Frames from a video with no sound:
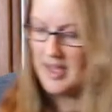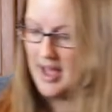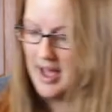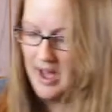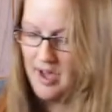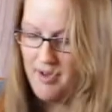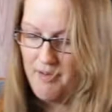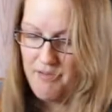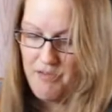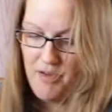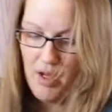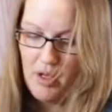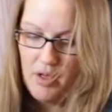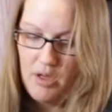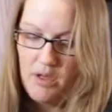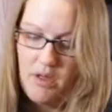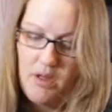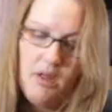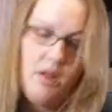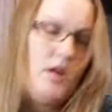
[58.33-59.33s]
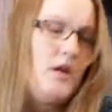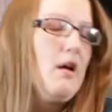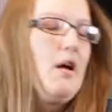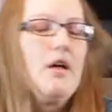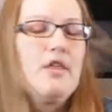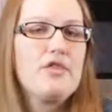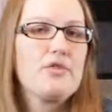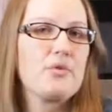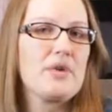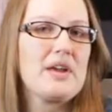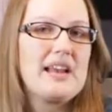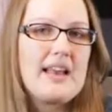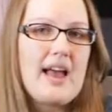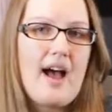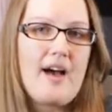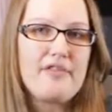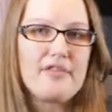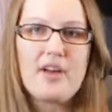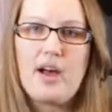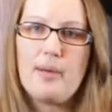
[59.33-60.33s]
have
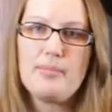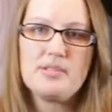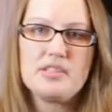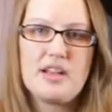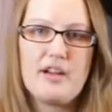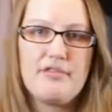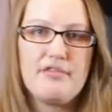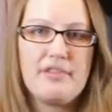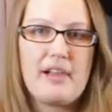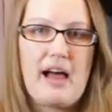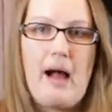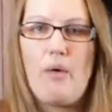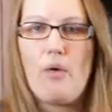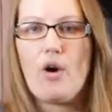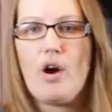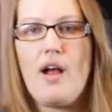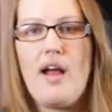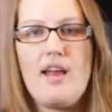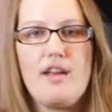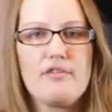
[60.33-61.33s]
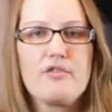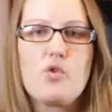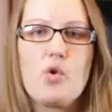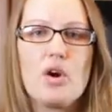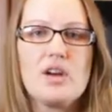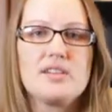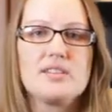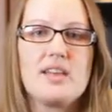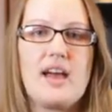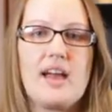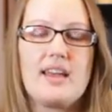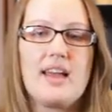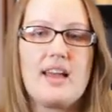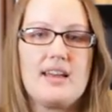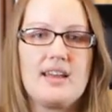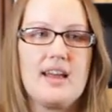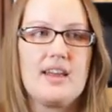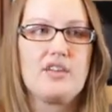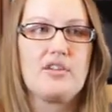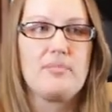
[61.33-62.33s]
3.5 cups of flour. And of course, like
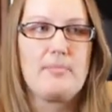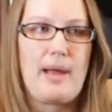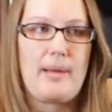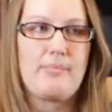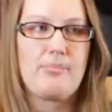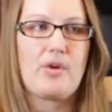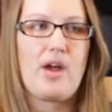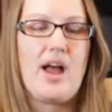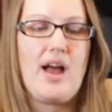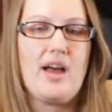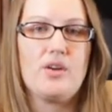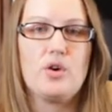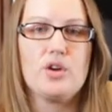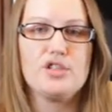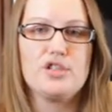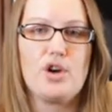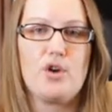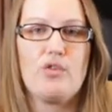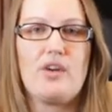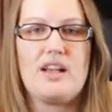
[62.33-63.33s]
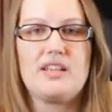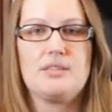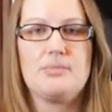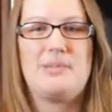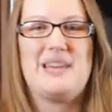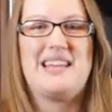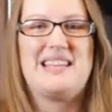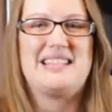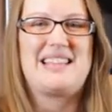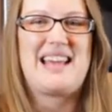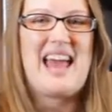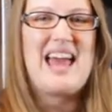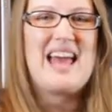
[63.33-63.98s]
any other of my bread or dough recipes,